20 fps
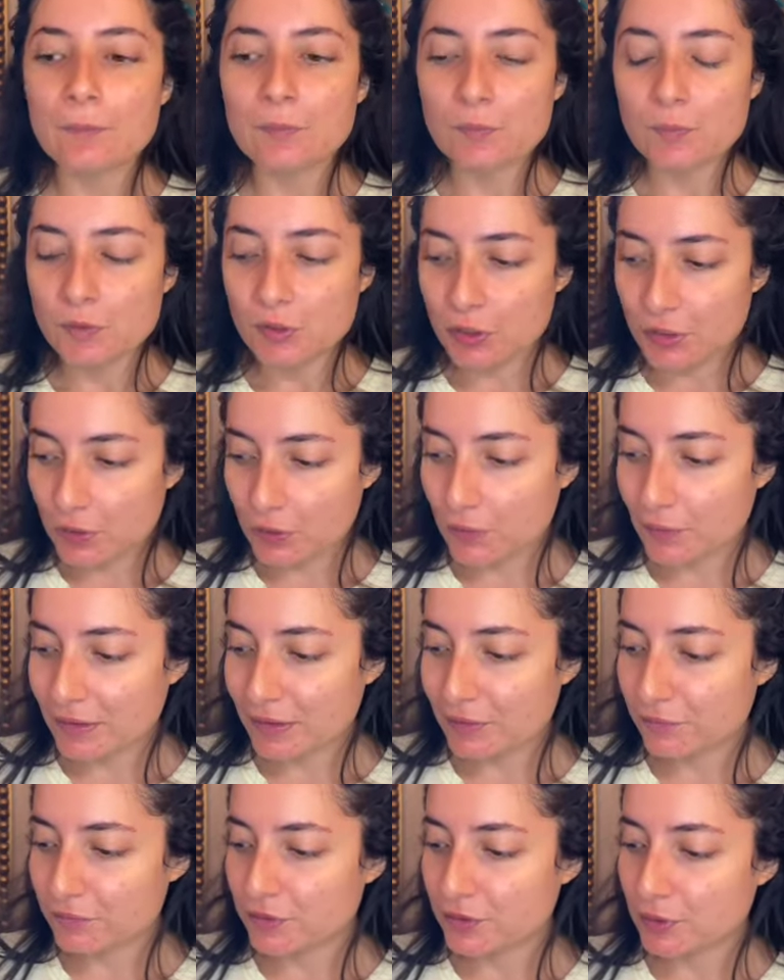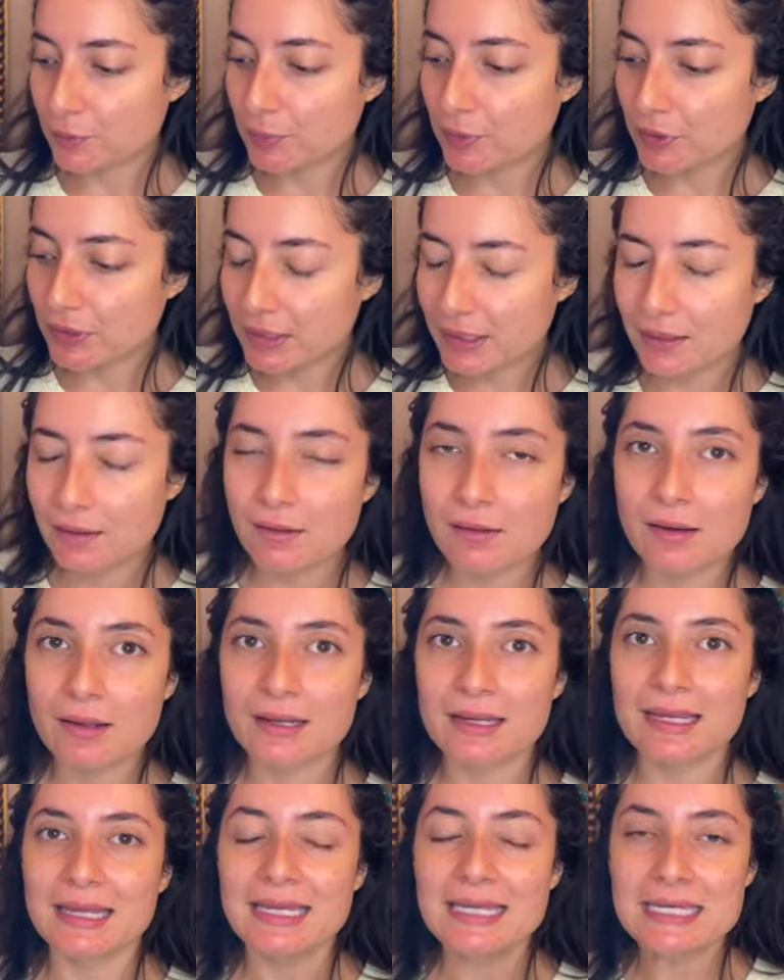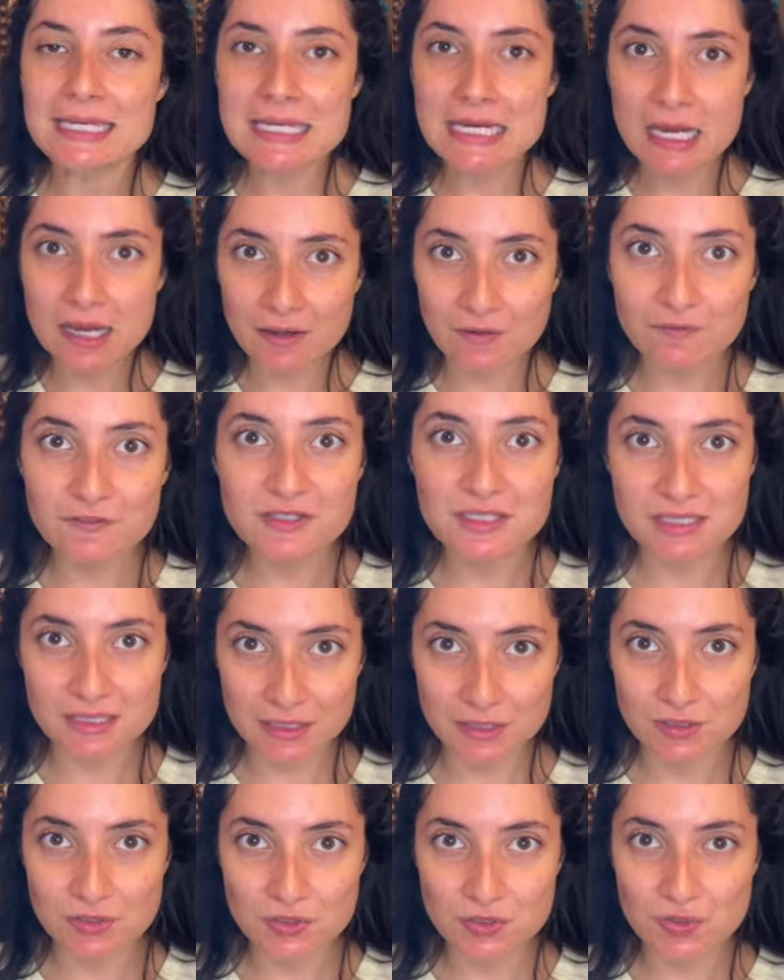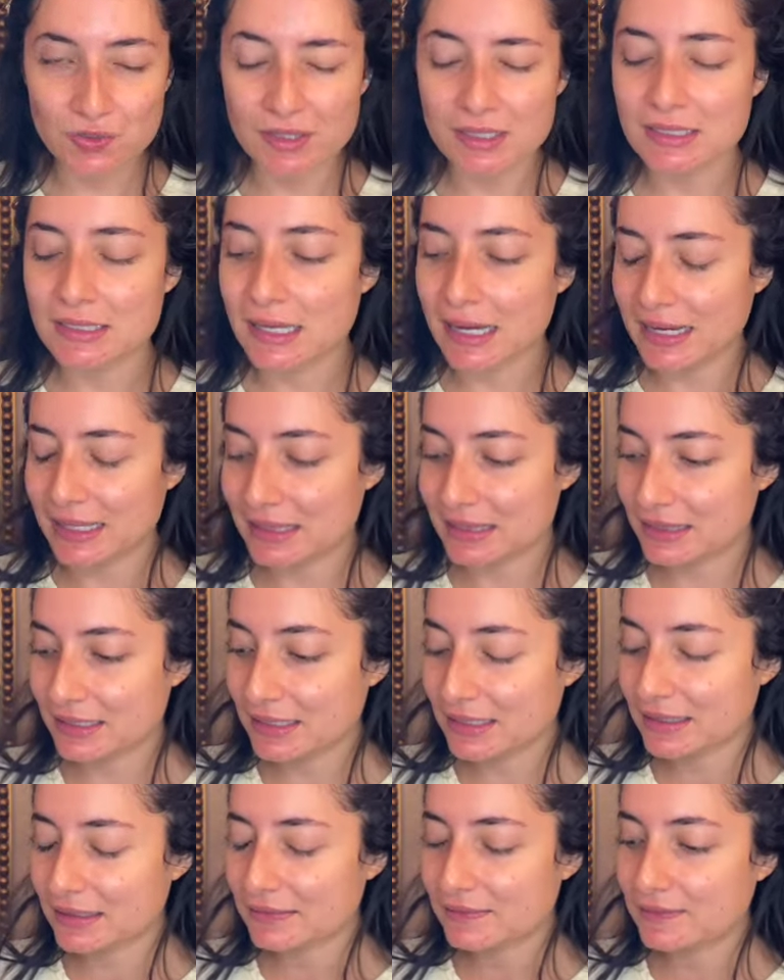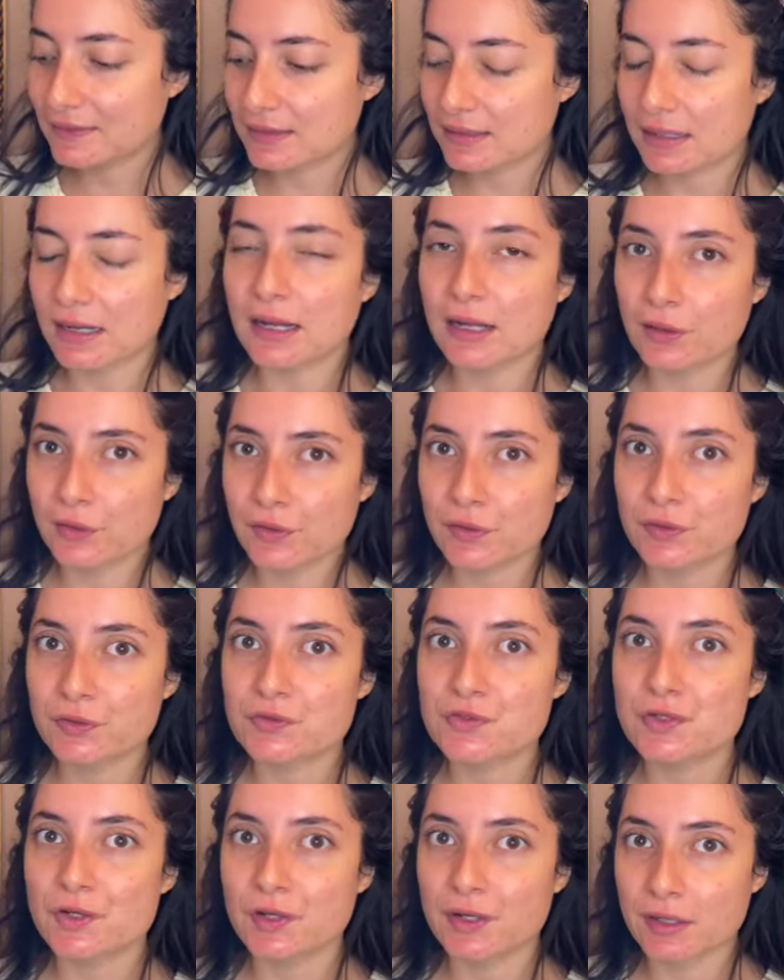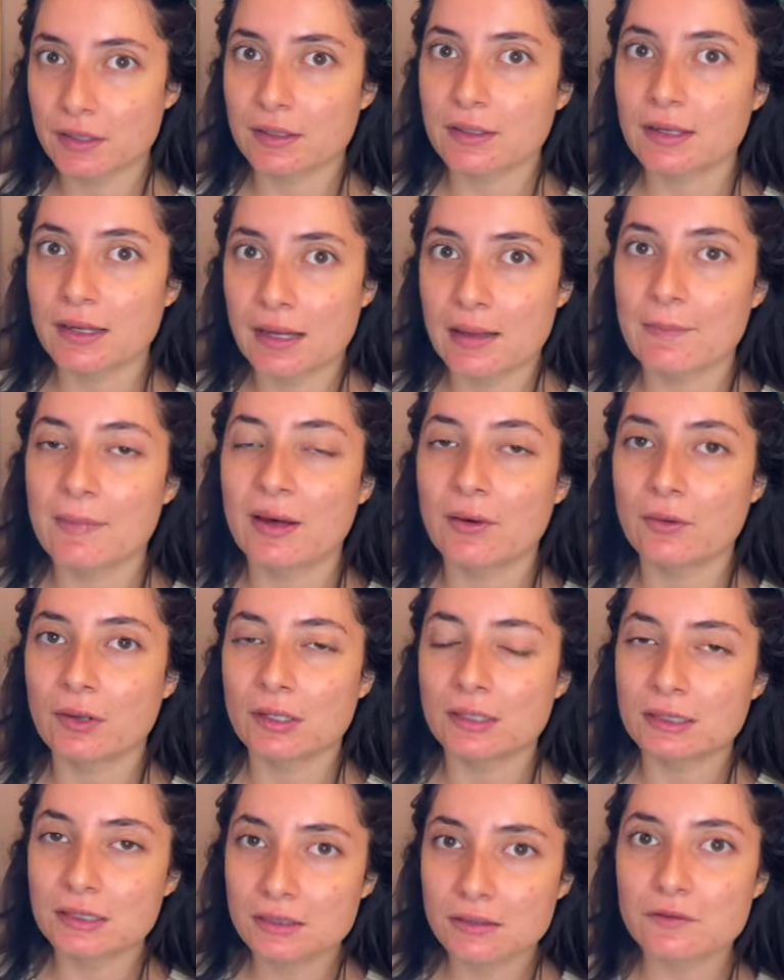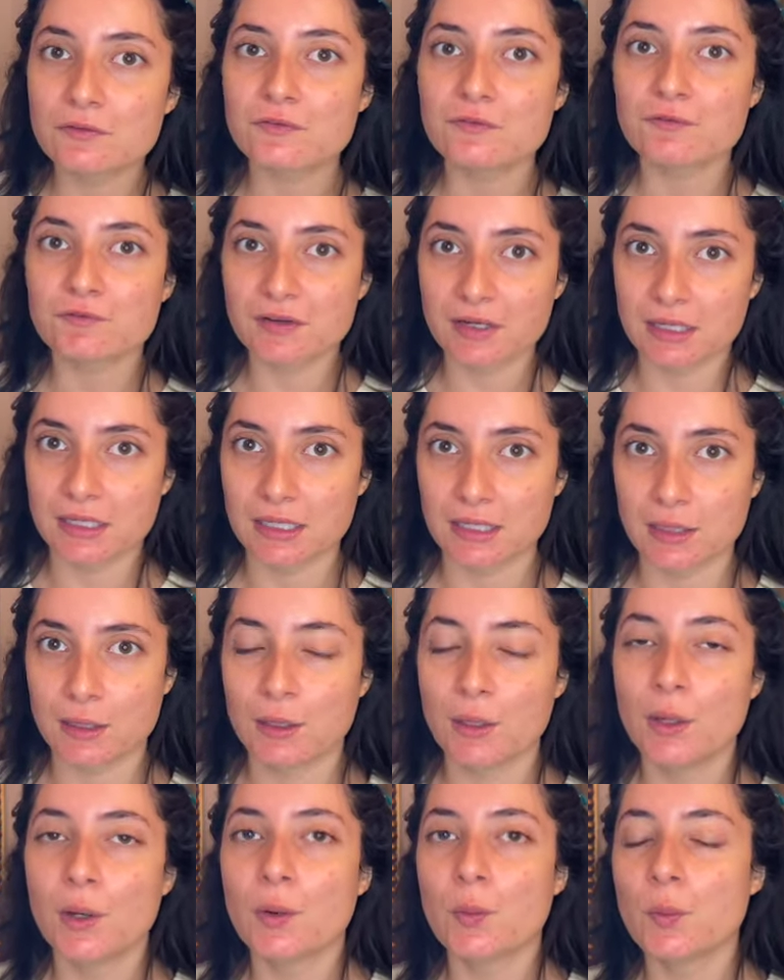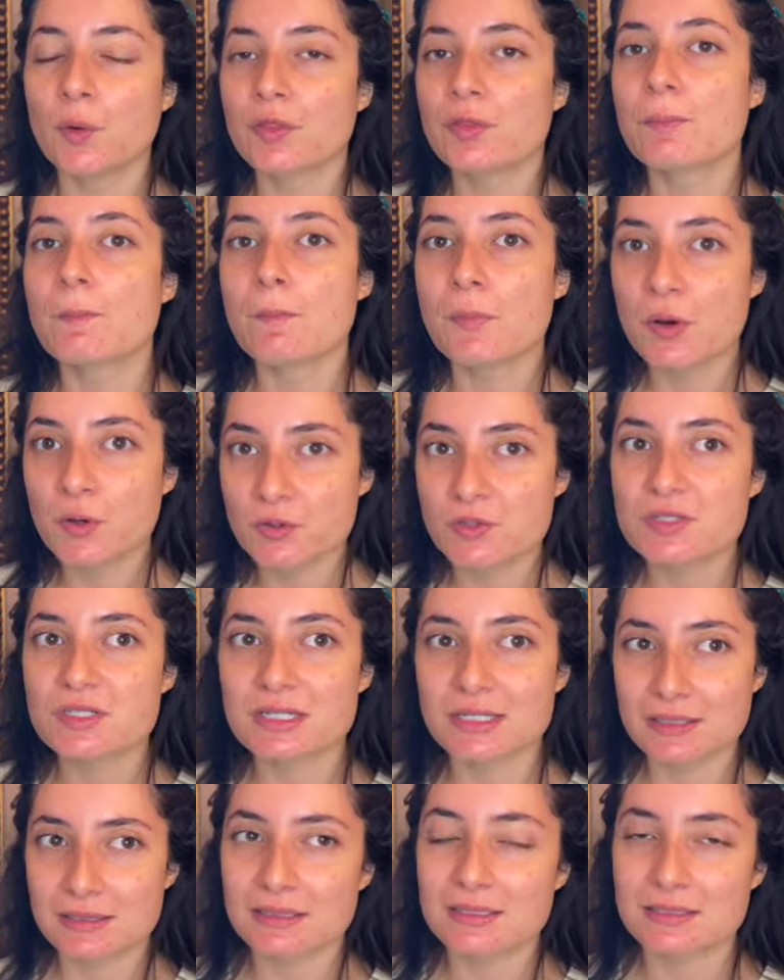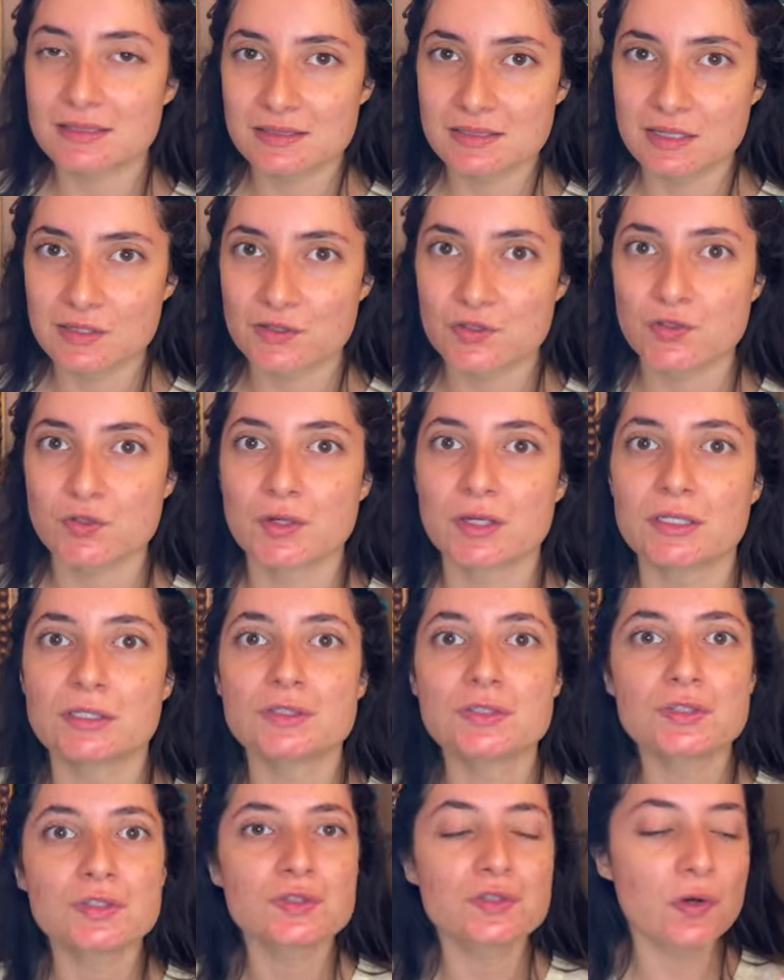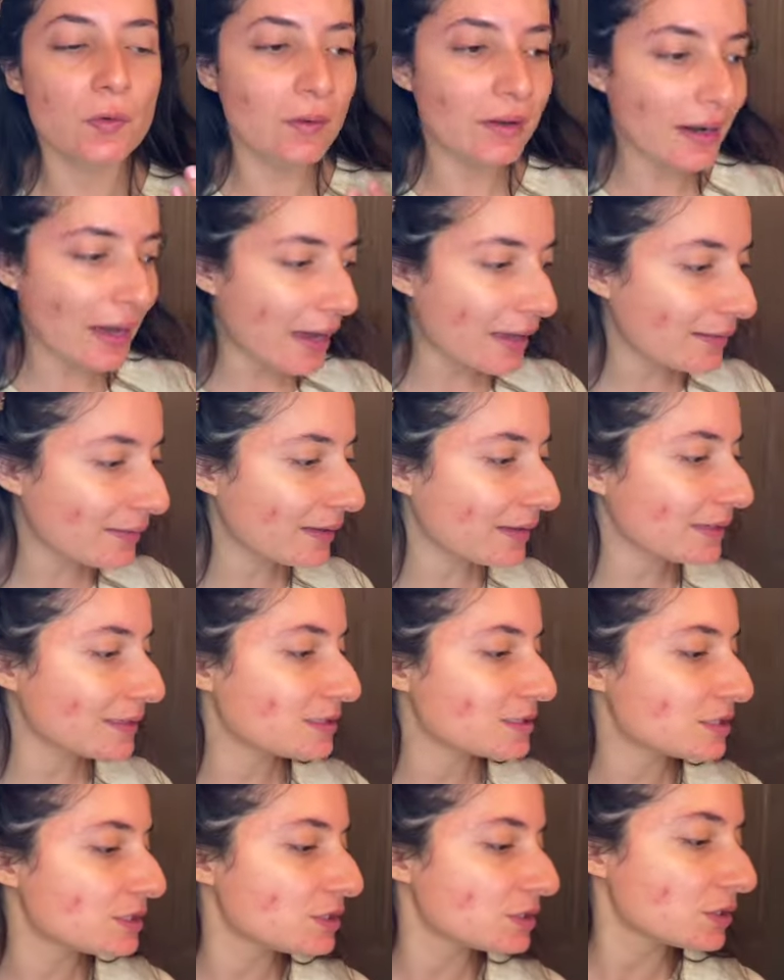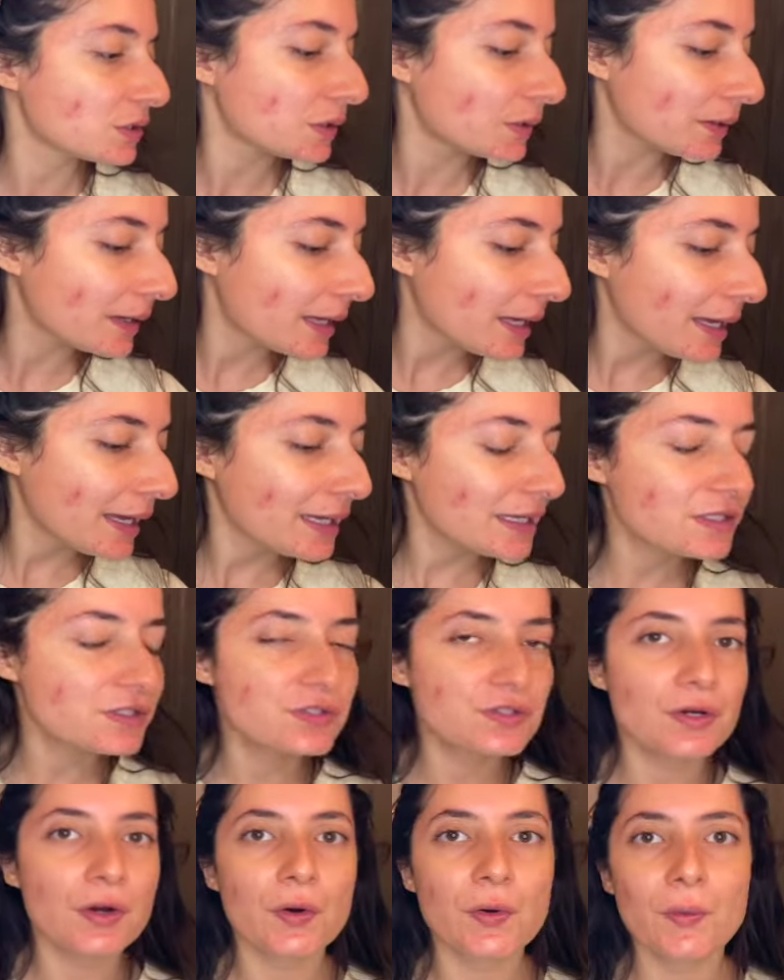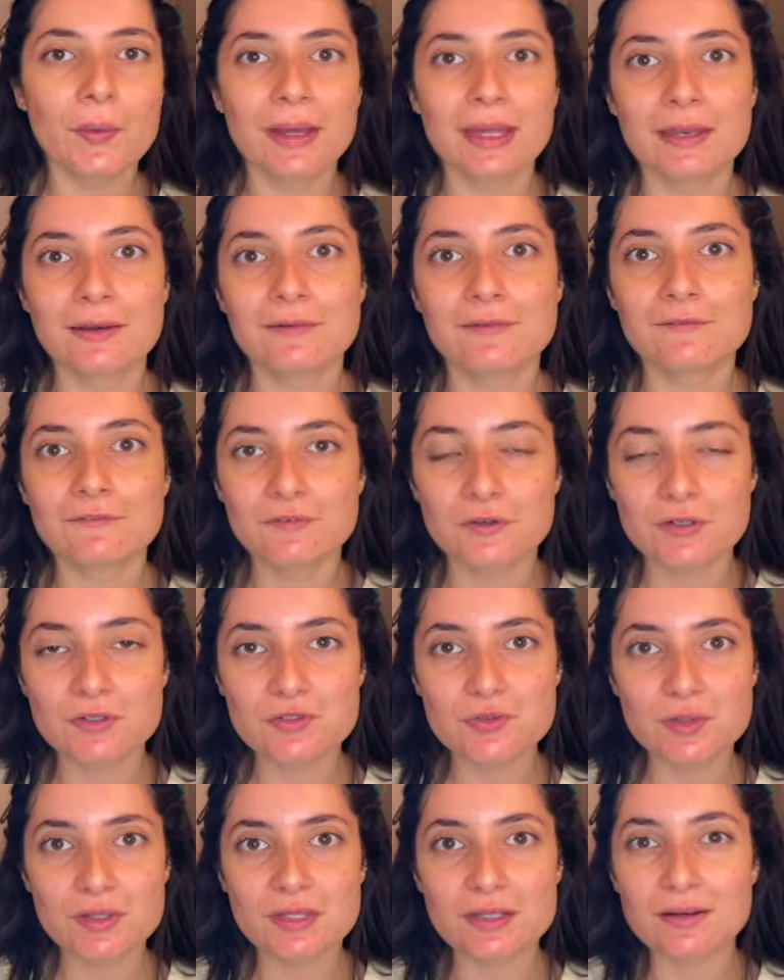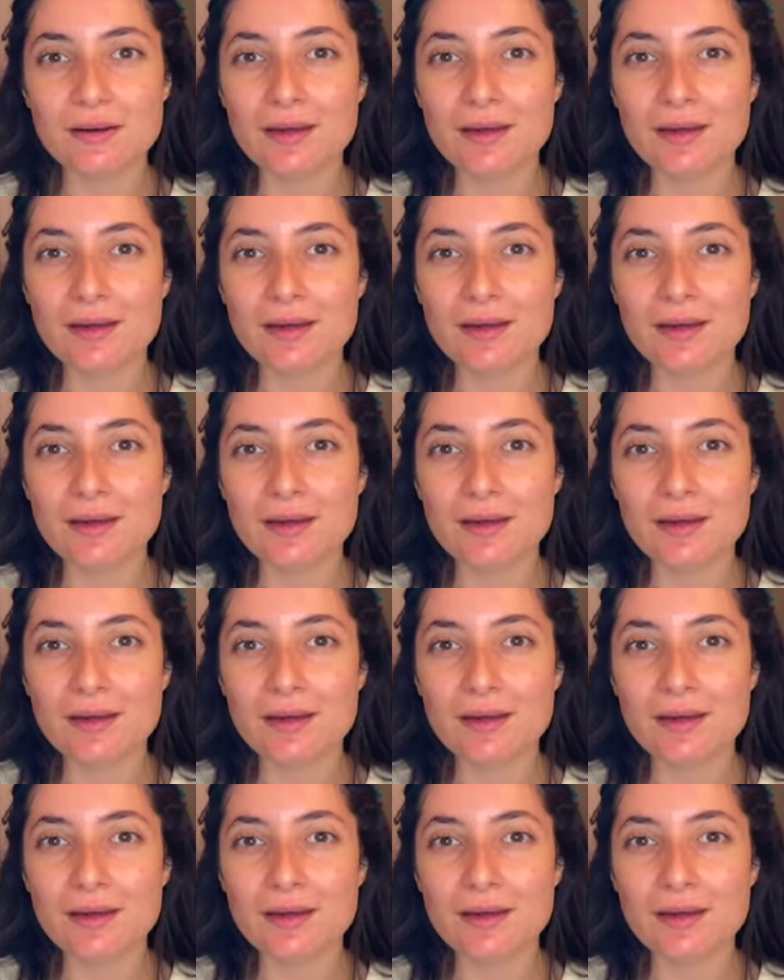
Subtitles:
You know, if you're putting on enough sunscreen, I think the colors are going to come out a little funny with most tinted sunscreens. So what I like to do is go in first with an